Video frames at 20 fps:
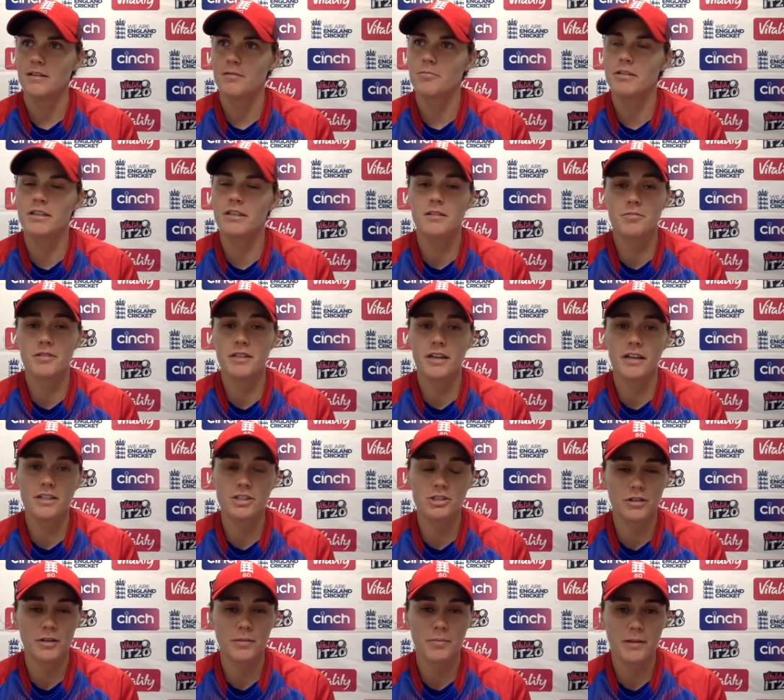We
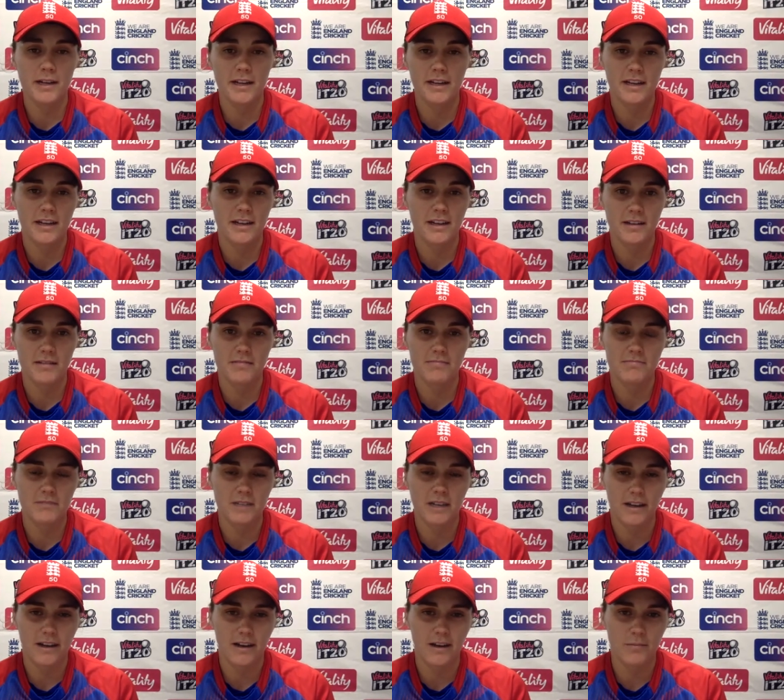enjoy playing here,
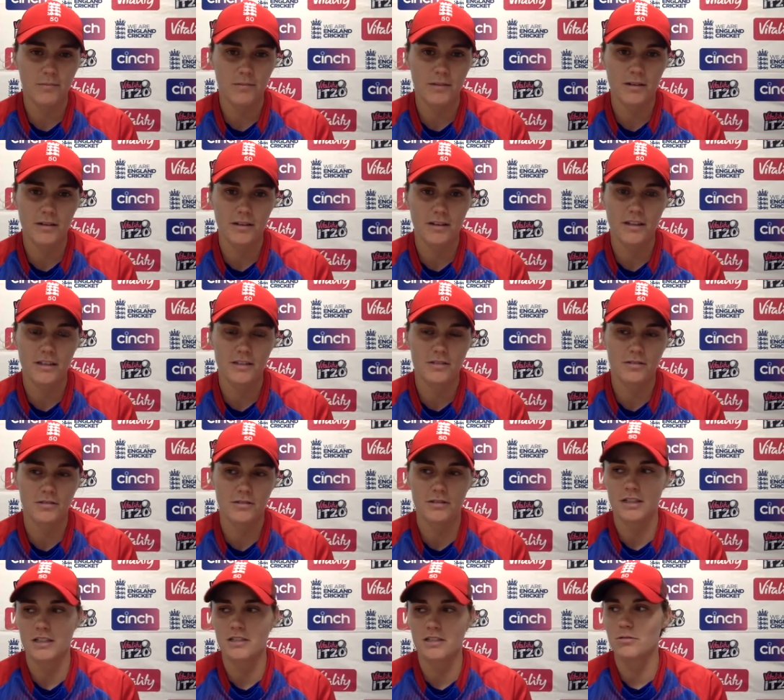and
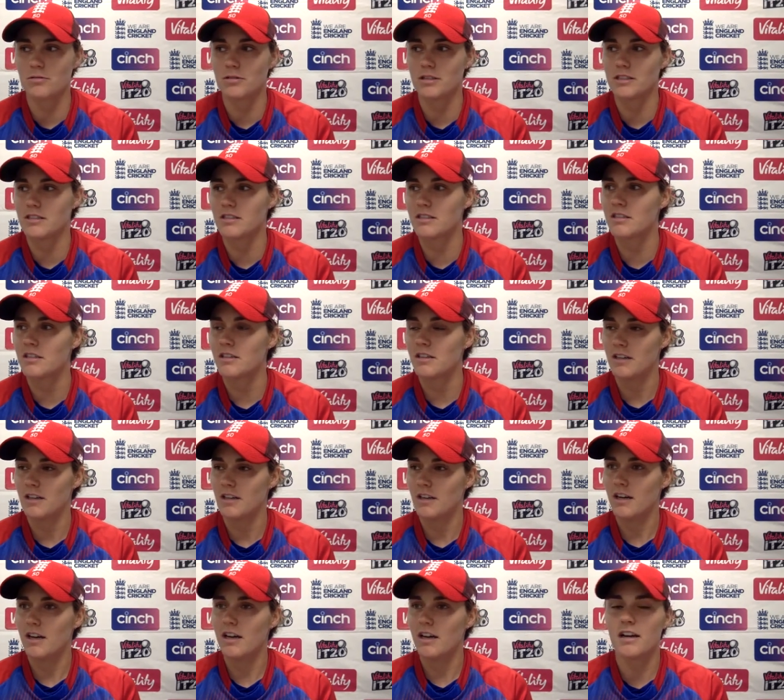there's always
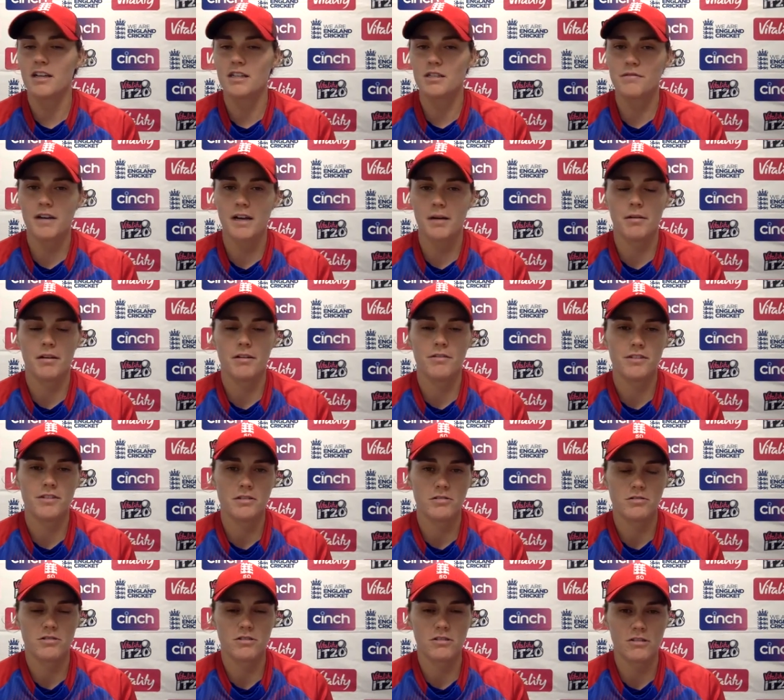a nice family
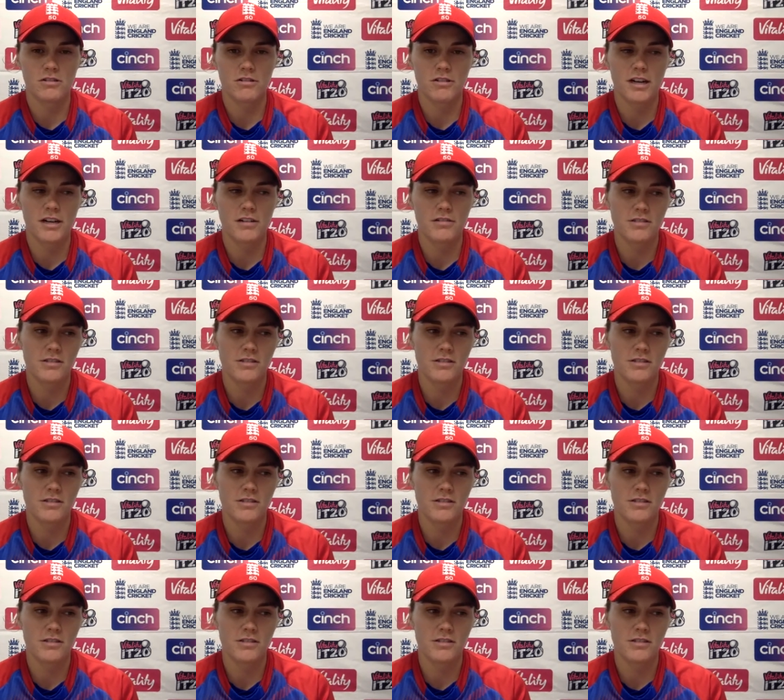feel to the ground.